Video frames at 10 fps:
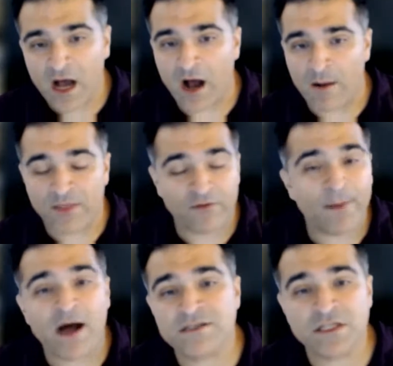The
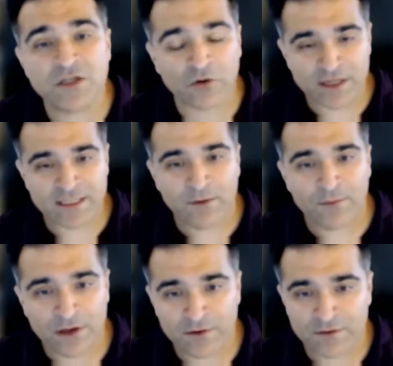repositories that we
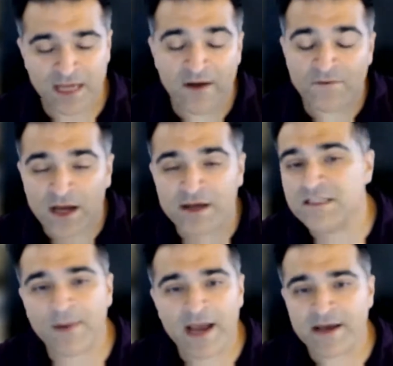use have tons of
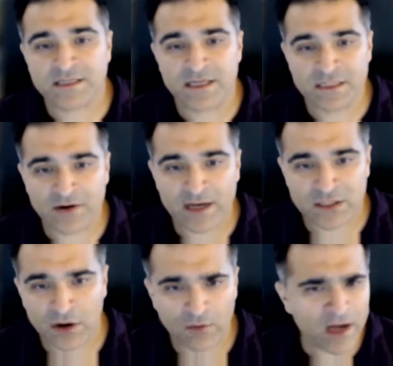biases, right?
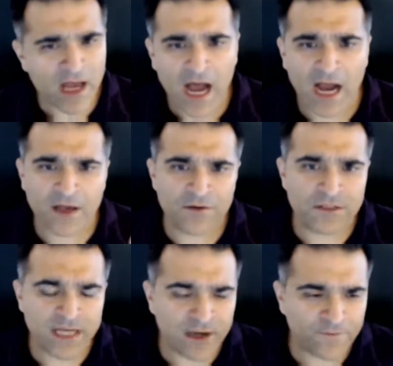So I use
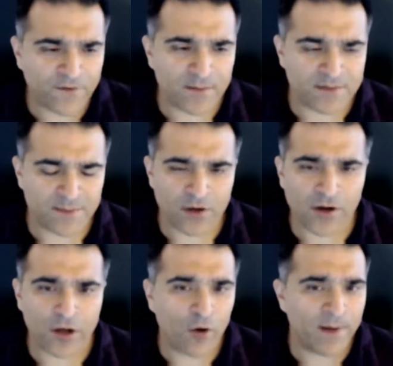data from something
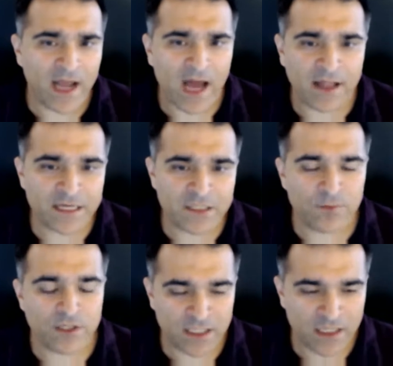called OpenAlex,
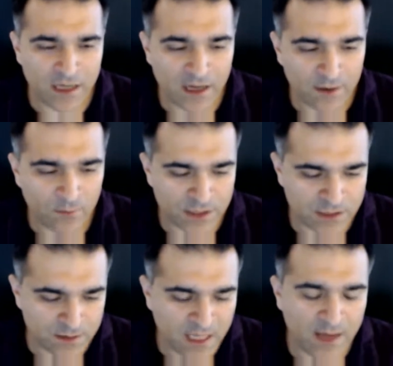
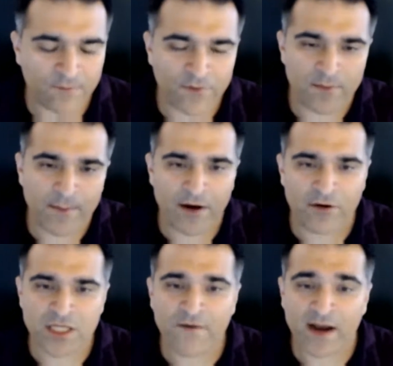which came from the
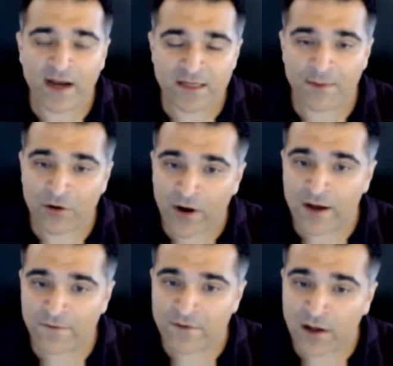Microsoft Academic
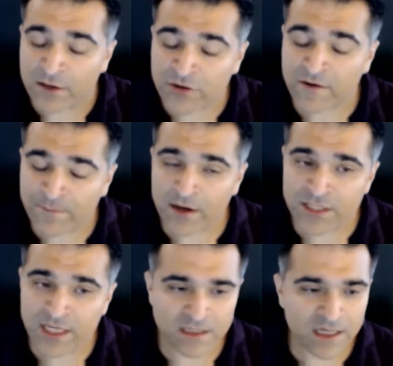Knowledge Graph
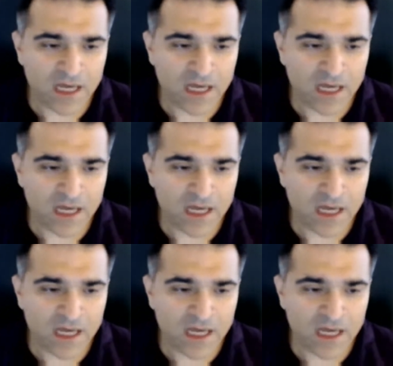project.